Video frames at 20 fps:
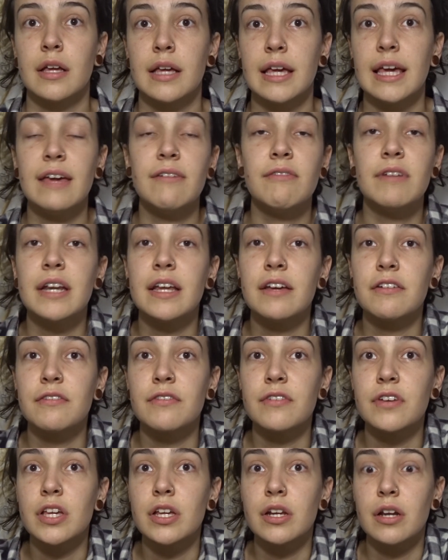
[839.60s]
Even
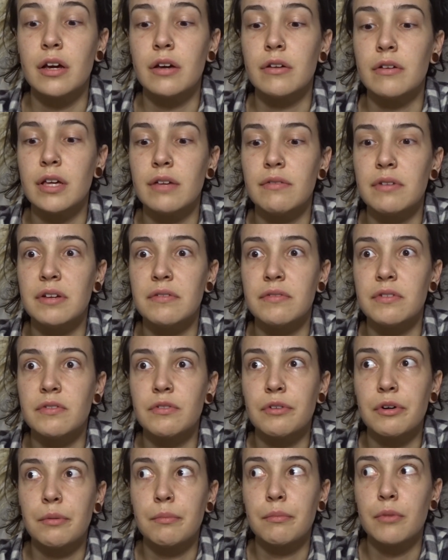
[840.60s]
if, you know, even if you've
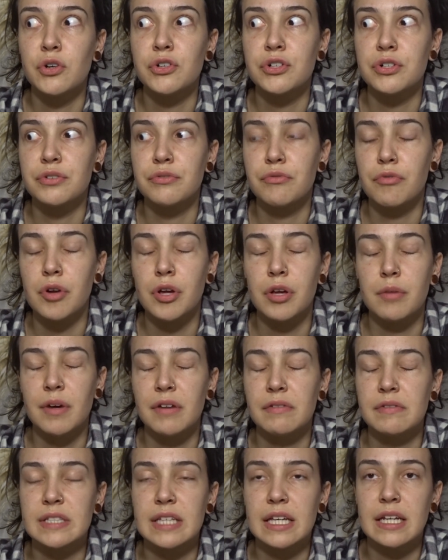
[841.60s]
got a modern room,
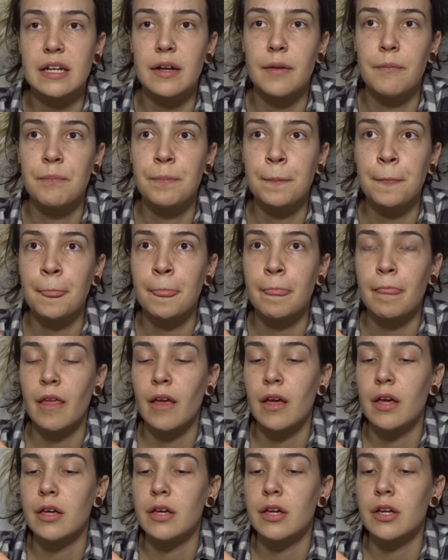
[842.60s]
I've seen,
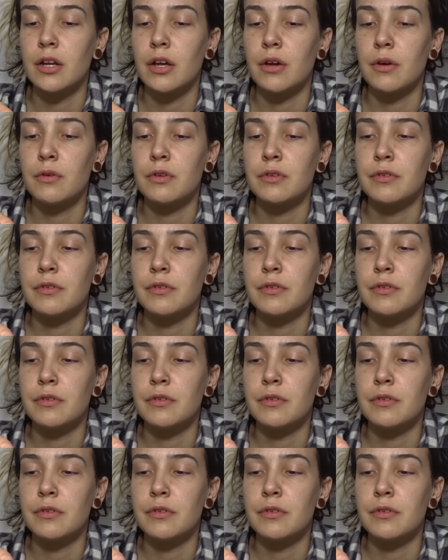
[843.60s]
you know,